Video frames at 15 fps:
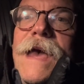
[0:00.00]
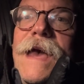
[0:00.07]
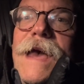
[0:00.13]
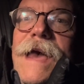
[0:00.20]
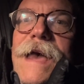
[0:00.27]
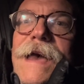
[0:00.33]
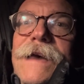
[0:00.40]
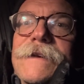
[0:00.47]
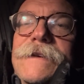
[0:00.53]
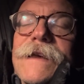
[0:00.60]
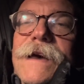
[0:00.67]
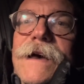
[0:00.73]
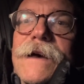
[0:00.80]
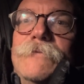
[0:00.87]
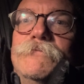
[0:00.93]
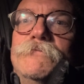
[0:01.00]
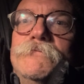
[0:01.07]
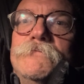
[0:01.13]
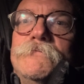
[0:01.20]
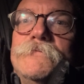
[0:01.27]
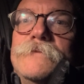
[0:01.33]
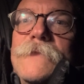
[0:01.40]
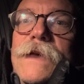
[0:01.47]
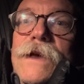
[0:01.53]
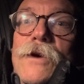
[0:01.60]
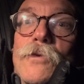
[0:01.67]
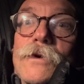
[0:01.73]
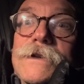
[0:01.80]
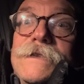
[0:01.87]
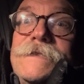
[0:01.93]
And
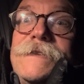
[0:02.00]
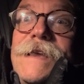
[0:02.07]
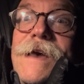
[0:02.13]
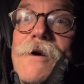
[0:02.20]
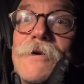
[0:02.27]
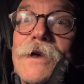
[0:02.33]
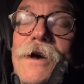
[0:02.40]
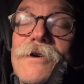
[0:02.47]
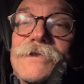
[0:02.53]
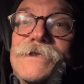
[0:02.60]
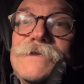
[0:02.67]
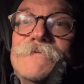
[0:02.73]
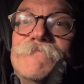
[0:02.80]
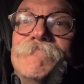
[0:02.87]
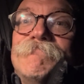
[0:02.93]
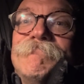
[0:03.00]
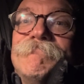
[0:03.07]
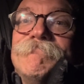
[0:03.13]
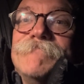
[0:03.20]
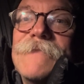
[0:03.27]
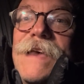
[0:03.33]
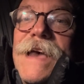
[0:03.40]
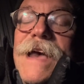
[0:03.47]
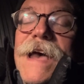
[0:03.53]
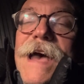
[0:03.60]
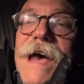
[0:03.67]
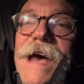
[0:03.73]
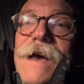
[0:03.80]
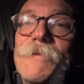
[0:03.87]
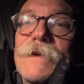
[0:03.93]
we'll just see how it goes.
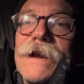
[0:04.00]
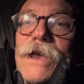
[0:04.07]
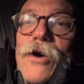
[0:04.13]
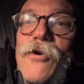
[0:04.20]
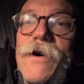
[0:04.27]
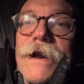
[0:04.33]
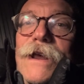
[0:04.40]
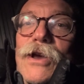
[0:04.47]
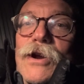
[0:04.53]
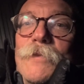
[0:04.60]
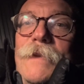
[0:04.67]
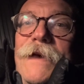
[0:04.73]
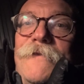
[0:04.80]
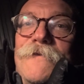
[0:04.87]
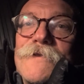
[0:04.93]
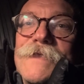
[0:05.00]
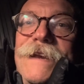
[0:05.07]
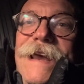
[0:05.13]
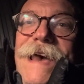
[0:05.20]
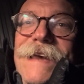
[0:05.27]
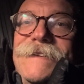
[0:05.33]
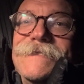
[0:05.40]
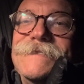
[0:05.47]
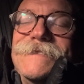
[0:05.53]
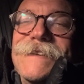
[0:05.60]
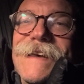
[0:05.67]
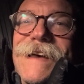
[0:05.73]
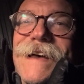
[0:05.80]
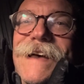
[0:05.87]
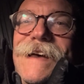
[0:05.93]
I'm going to go on and go to bed for the night.
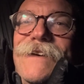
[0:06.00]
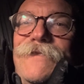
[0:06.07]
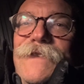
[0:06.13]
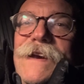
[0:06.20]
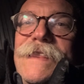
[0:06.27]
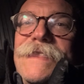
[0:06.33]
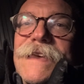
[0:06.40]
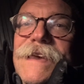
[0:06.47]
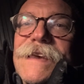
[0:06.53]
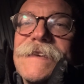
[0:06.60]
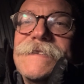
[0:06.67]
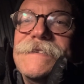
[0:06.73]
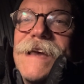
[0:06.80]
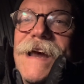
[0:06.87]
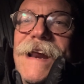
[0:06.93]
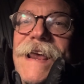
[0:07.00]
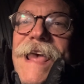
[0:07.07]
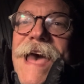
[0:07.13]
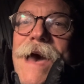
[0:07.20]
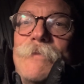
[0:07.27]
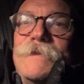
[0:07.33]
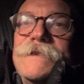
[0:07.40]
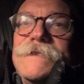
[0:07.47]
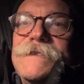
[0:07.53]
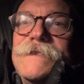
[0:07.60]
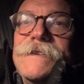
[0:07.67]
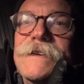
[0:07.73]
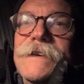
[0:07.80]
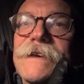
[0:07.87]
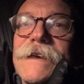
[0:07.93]
If anything exciting
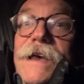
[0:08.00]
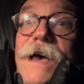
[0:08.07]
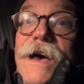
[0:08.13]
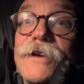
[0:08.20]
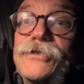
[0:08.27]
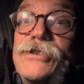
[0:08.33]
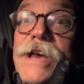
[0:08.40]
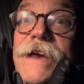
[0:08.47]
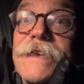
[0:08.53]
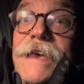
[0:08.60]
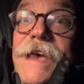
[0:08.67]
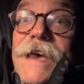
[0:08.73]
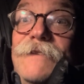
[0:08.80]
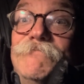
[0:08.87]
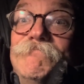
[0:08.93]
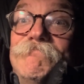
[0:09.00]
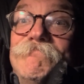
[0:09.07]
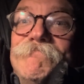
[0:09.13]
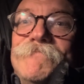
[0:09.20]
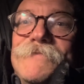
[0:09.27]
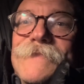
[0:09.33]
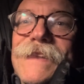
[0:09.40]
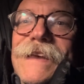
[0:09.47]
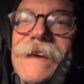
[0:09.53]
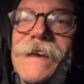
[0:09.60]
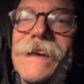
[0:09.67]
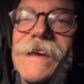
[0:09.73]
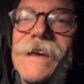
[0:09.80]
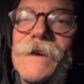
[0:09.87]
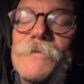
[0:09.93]
happens, I'll check in.
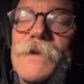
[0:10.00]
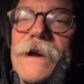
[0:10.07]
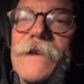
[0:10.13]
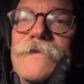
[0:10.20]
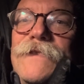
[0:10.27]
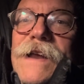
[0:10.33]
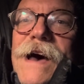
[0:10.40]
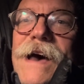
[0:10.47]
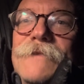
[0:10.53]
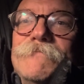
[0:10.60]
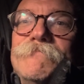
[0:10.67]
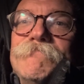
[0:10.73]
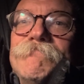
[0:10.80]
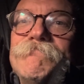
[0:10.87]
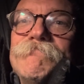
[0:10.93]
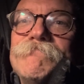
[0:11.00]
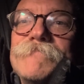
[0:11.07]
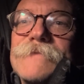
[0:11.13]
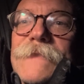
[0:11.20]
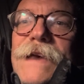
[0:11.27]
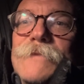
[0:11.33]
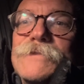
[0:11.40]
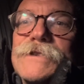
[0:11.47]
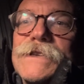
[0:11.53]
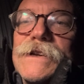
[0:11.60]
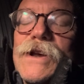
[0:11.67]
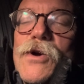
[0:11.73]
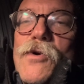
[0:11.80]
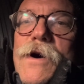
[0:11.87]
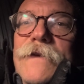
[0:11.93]
But if not, I'm just going
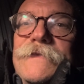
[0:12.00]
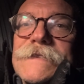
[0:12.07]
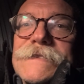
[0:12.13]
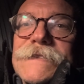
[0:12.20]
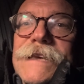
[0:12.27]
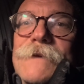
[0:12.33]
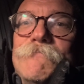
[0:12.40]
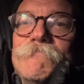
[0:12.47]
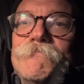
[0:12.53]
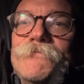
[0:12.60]
to go off to sleep.